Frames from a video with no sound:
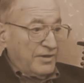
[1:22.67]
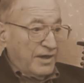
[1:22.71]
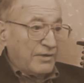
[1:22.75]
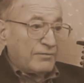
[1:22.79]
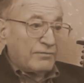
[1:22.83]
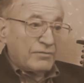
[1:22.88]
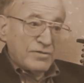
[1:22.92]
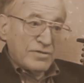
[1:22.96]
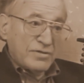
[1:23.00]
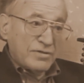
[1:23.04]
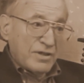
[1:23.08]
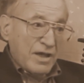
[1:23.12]
And
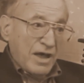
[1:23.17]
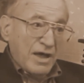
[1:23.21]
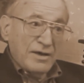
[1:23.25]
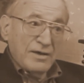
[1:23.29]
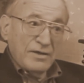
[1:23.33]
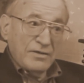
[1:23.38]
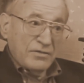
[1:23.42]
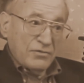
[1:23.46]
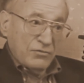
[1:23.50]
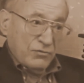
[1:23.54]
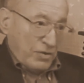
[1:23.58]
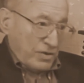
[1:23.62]
that was
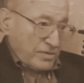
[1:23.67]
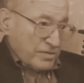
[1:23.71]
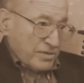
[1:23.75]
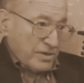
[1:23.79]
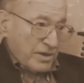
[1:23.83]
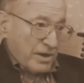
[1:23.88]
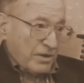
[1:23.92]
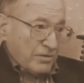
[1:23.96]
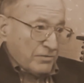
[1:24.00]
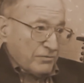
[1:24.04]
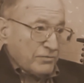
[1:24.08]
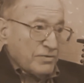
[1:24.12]
done at the
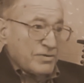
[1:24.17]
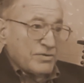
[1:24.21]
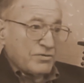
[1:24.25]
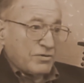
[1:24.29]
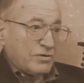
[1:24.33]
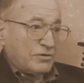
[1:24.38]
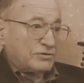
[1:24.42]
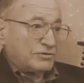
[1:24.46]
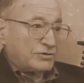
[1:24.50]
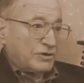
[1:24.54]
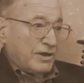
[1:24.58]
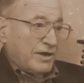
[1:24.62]
Westinghouse
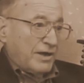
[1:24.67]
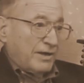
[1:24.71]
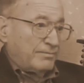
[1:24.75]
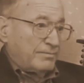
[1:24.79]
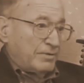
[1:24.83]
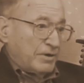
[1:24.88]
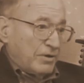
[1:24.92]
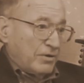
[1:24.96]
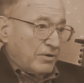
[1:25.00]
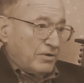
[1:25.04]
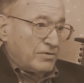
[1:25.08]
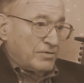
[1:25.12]
Research
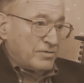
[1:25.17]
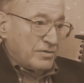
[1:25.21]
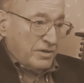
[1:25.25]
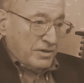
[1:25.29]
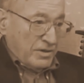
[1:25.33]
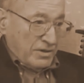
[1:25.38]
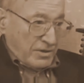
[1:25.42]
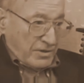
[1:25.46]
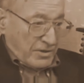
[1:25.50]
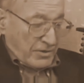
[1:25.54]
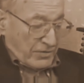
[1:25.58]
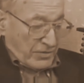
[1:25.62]
Lab because
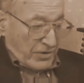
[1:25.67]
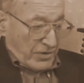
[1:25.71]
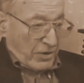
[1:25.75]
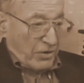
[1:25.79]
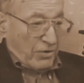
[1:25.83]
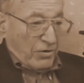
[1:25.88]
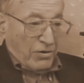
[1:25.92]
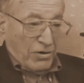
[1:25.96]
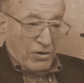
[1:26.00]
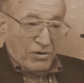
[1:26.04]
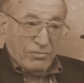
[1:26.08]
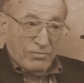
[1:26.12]

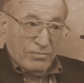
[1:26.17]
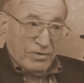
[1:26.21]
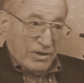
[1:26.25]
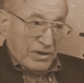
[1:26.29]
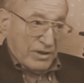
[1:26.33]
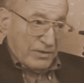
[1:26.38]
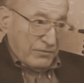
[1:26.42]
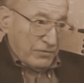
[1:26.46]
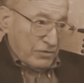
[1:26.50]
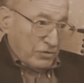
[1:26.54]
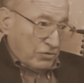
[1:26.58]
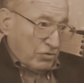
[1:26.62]
they heard me
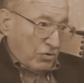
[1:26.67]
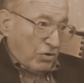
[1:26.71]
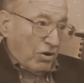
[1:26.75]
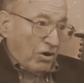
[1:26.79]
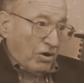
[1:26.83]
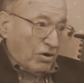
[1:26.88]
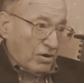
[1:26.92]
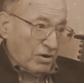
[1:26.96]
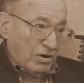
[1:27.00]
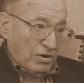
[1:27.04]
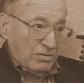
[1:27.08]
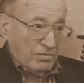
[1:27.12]
give a
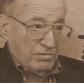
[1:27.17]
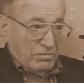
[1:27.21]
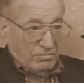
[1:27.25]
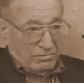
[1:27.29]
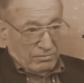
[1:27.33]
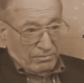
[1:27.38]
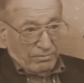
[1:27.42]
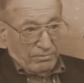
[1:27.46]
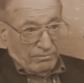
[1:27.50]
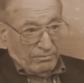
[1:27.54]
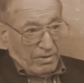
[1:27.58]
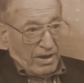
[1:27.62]
talk
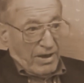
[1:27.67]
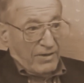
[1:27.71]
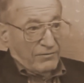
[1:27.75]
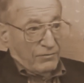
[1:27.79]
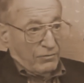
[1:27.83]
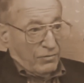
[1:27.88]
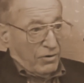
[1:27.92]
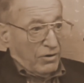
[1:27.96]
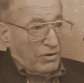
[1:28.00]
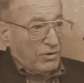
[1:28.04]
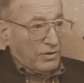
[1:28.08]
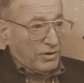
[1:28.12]
on my
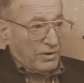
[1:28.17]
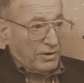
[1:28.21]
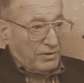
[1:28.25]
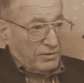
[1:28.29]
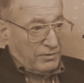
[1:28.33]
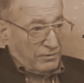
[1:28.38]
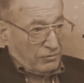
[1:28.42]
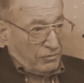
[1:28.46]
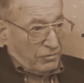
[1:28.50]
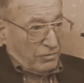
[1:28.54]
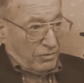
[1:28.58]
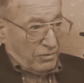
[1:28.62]
work
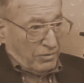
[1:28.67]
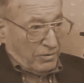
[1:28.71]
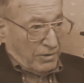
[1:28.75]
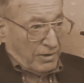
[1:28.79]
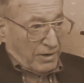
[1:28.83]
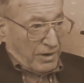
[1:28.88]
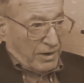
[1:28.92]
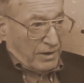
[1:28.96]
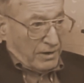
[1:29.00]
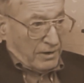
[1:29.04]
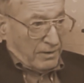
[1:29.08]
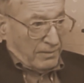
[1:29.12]
at
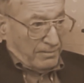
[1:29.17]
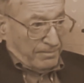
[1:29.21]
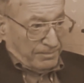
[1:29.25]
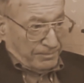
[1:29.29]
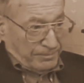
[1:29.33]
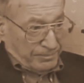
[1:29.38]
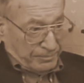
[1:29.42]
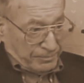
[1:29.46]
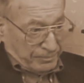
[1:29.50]
Cornell,